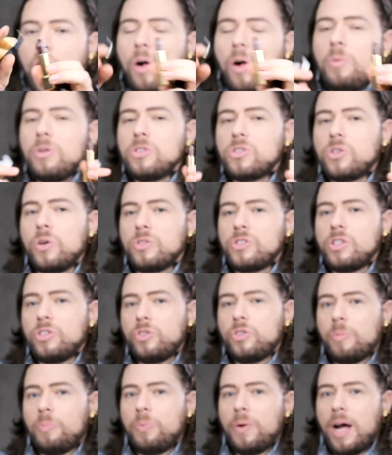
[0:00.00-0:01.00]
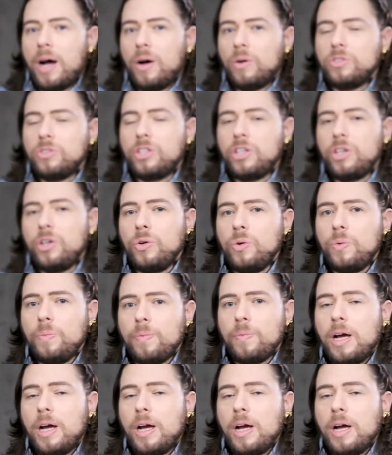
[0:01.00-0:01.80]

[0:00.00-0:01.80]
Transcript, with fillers: almost goes into a brown hue,